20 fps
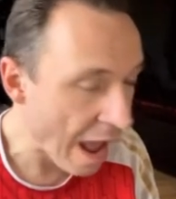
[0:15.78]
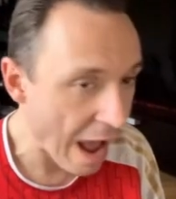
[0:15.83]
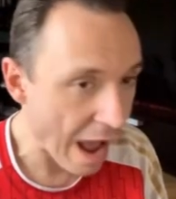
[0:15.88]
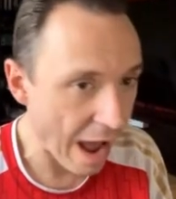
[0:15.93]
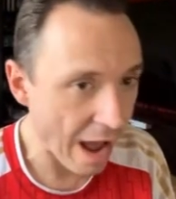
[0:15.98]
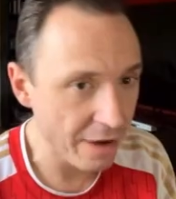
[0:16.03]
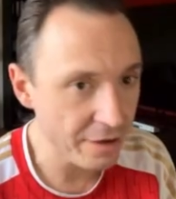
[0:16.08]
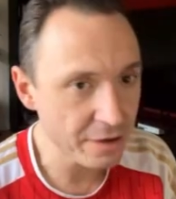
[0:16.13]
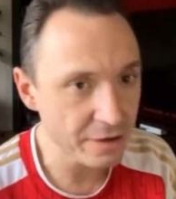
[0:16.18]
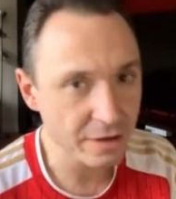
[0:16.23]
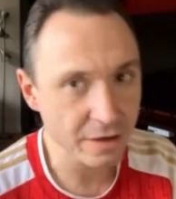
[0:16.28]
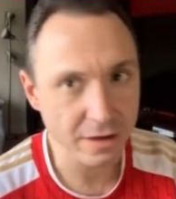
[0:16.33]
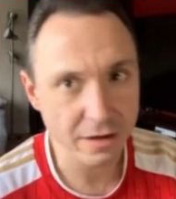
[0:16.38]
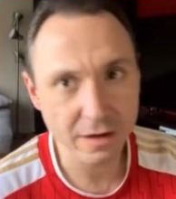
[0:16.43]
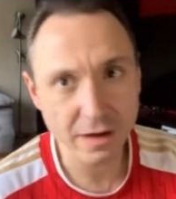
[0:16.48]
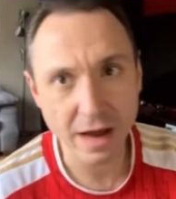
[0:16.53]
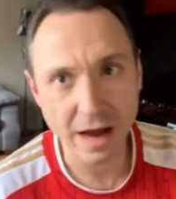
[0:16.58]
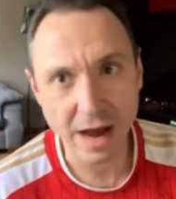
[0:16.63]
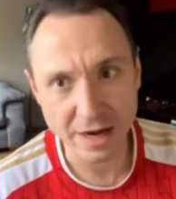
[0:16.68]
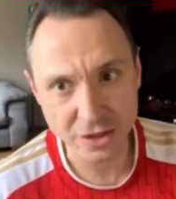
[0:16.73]
And
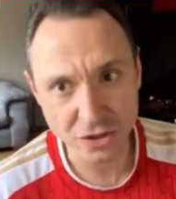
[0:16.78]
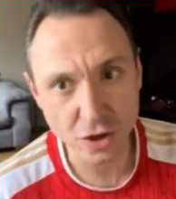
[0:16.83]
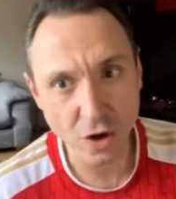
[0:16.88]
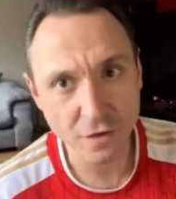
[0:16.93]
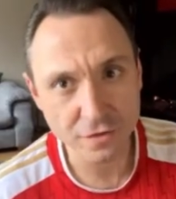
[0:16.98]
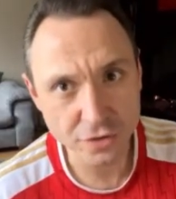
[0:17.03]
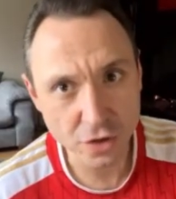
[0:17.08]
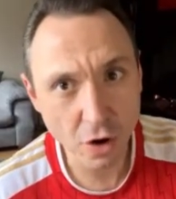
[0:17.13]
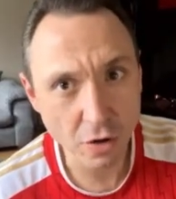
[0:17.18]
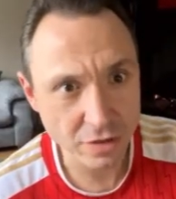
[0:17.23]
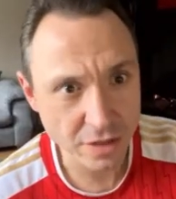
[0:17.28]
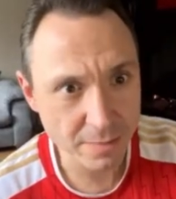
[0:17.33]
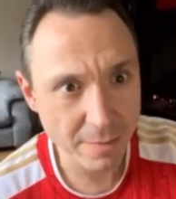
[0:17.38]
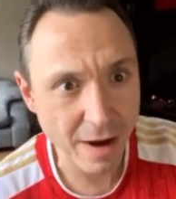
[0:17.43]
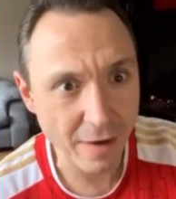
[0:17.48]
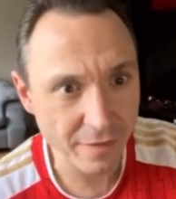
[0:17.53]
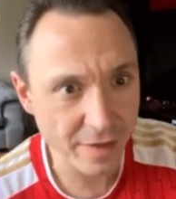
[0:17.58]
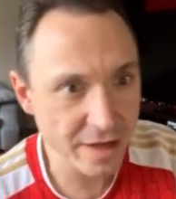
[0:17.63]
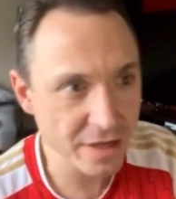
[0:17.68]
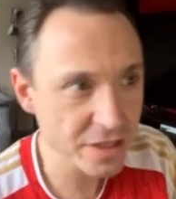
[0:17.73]
I sort of talked
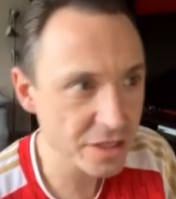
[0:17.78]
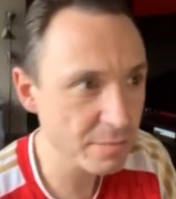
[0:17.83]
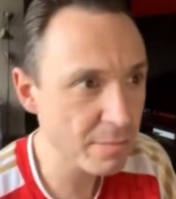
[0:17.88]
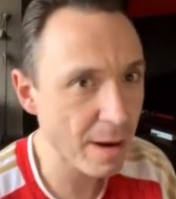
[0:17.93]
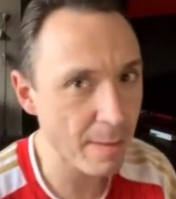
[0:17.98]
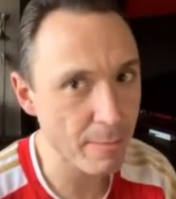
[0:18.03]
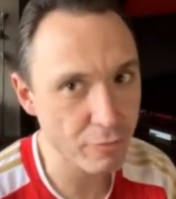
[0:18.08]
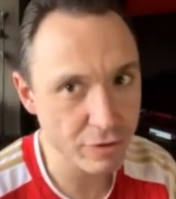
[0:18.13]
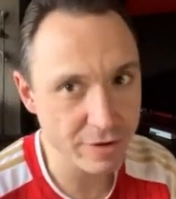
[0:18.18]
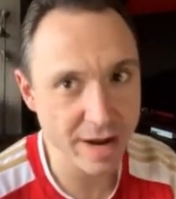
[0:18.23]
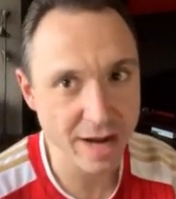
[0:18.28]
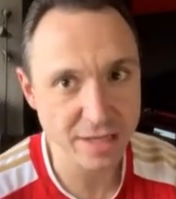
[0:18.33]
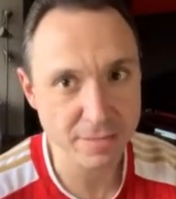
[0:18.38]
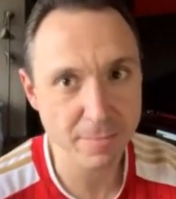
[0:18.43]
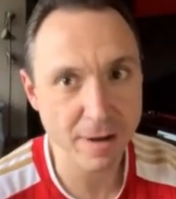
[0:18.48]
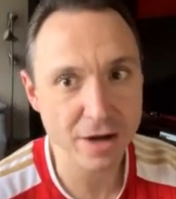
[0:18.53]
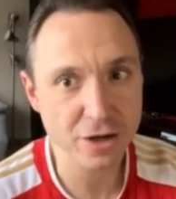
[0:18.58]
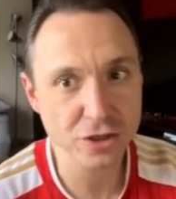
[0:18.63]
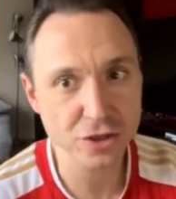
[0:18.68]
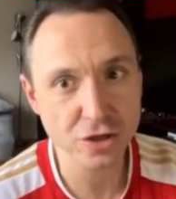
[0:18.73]
about this in my
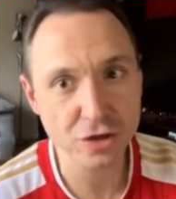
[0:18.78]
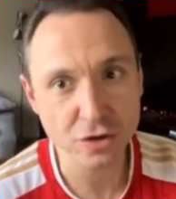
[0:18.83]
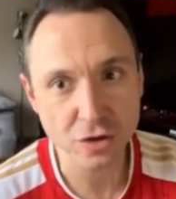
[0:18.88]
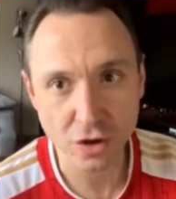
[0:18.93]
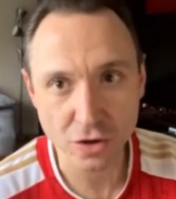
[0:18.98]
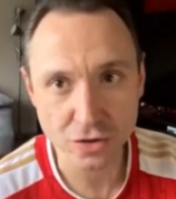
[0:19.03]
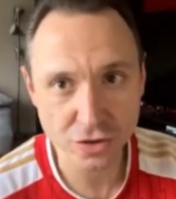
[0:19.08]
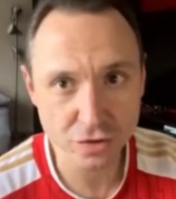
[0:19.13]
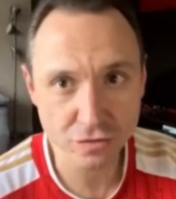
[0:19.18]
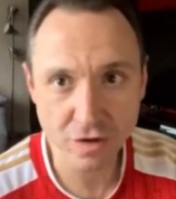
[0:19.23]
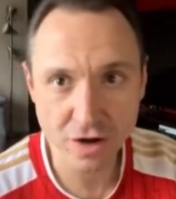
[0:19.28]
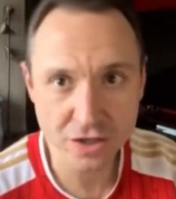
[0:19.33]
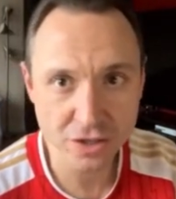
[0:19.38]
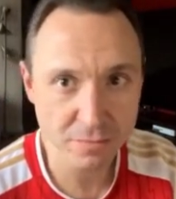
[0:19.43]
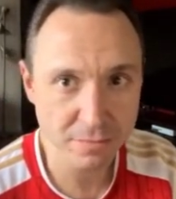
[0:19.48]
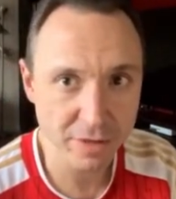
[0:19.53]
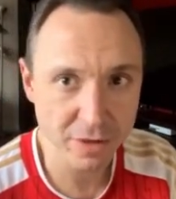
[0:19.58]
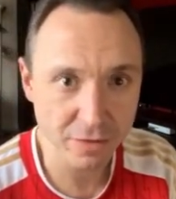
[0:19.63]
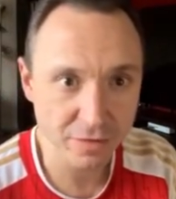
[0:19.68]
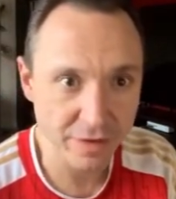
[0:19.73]
pre-expansion concentration
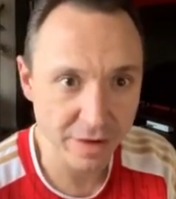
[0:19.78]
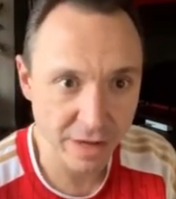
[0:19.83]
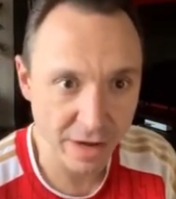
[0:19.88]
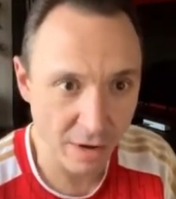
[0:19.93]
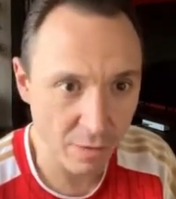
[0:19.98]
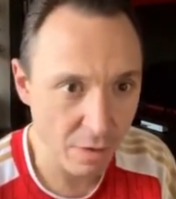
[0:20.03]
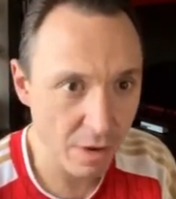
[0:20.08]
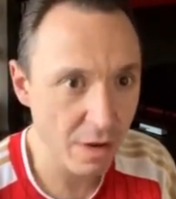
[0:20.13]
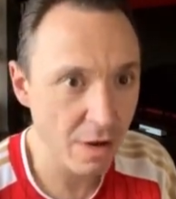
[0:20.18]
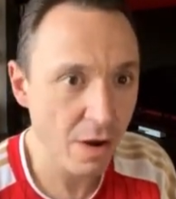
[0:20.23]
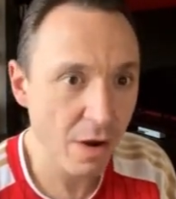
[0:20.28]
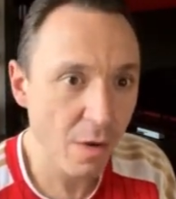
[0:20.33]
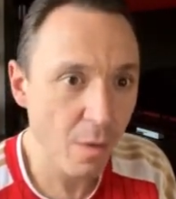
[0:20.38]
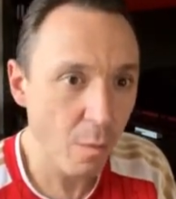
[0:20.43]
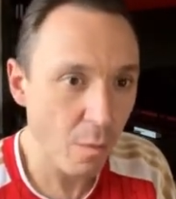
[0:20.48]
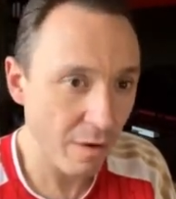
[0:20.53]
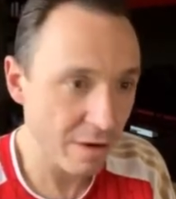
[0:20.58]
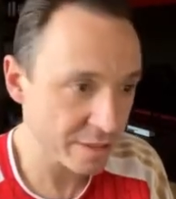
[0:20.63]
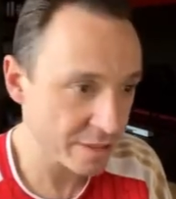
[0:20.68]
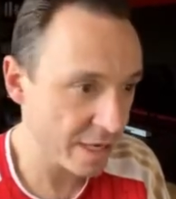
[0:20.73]
build video
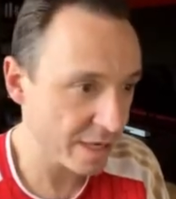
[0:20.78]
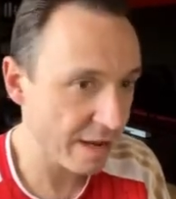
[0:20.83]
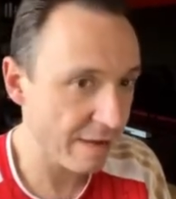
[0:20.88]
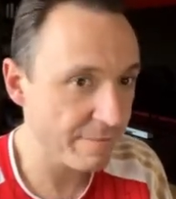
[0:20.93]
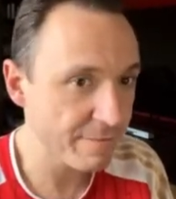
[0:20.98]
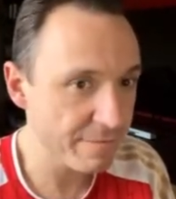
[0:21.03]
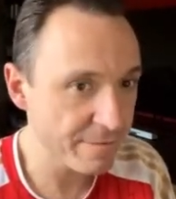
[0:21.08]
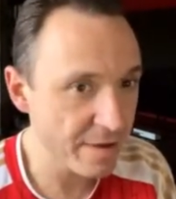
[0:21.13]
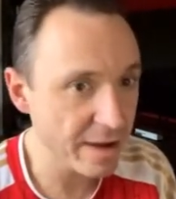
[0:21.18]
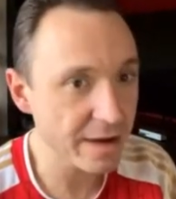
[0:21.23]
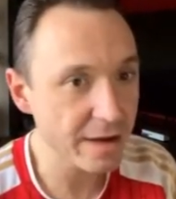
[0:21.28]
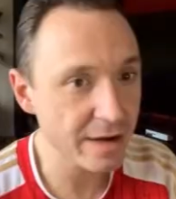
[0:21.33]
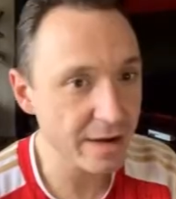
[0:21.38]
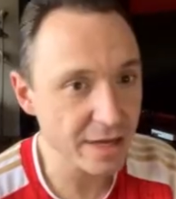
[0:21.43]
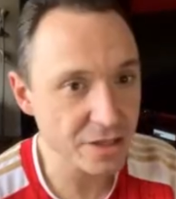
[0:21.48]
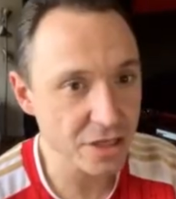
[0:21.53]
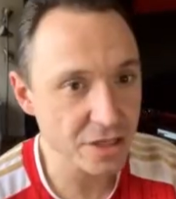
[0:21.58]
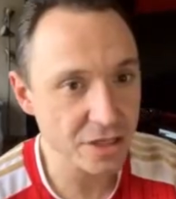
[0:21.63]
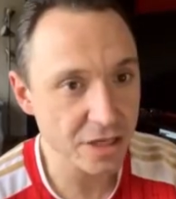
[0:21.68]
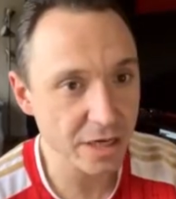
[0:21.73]
where I said I think
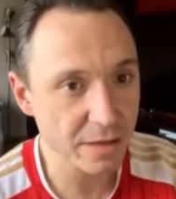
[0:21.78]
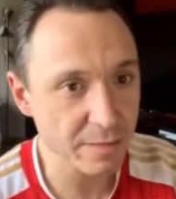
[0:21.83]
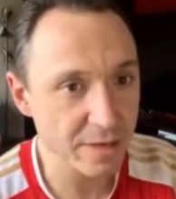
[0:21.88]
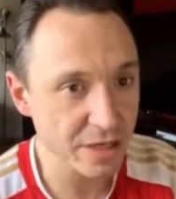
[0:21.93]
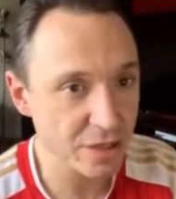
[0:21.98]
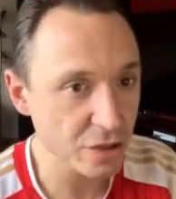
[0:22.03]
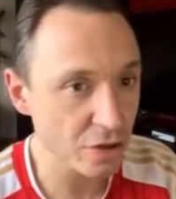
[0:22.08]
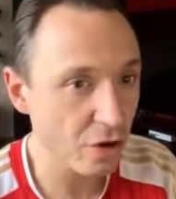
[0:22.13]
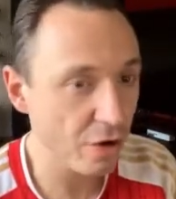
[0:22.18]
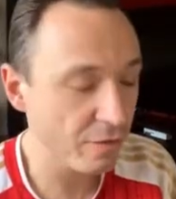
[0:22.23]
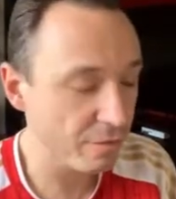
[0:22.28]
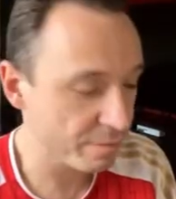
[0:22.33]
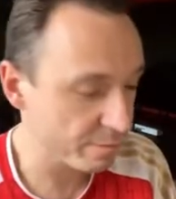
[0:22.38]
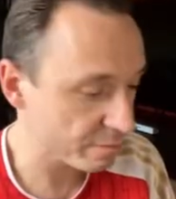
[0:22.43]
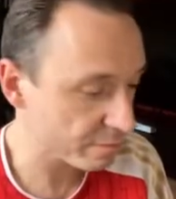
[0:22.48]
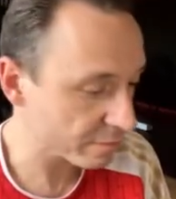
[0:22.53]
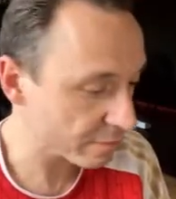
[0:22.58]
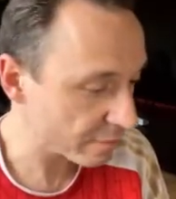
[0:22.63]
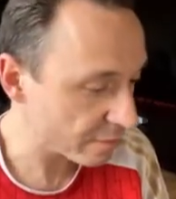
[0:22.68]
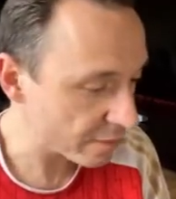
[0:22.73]
this is going to be sort of
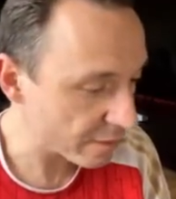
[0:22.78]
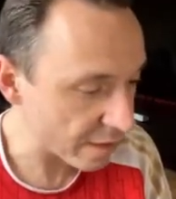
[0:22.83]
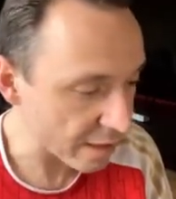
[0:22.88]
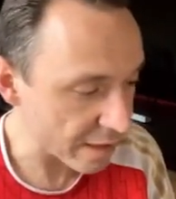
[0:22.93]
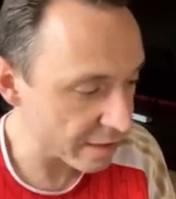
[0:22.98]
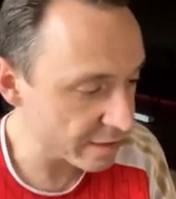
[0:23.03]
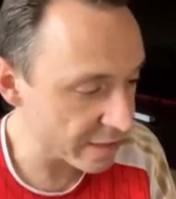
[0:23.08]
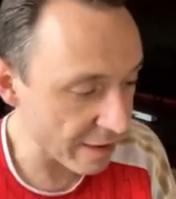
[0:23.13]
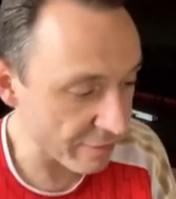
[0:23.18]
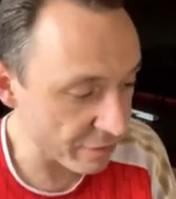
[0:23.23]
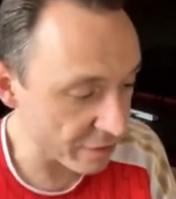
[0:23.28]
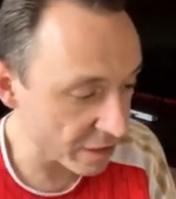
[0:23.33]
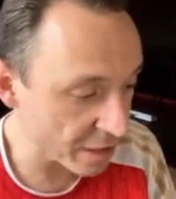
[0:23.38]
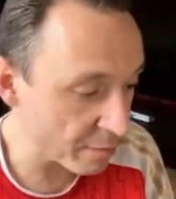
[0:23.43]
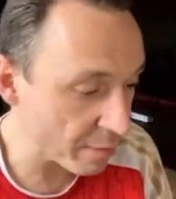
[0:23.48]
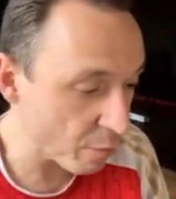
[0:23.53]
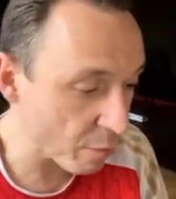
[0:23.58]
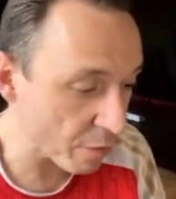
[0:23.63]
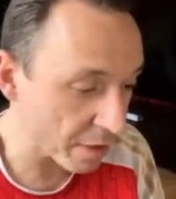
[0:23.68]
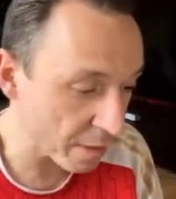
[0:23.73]
definitely going
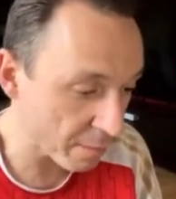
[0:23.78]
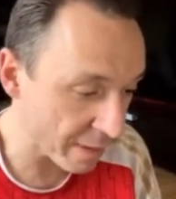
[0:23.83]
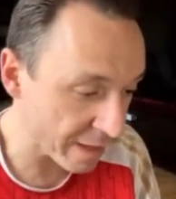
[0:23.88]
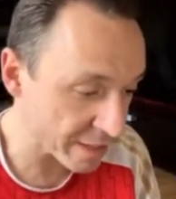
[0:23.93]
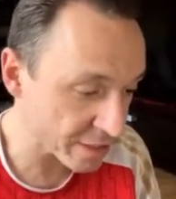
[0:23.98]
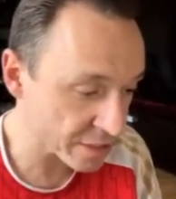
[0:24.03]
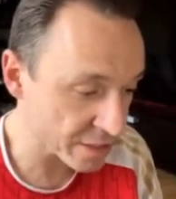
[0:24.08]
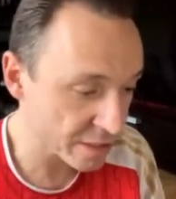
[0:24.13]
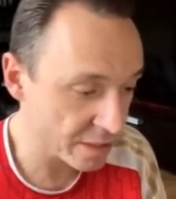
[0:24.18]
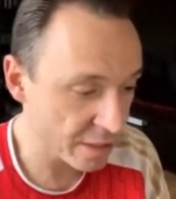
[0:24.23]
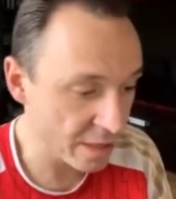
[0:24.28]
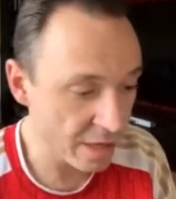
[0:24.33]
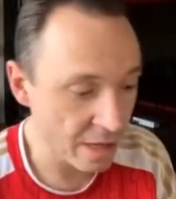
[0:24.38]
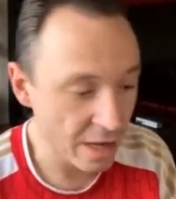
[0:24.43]
to be one of the best,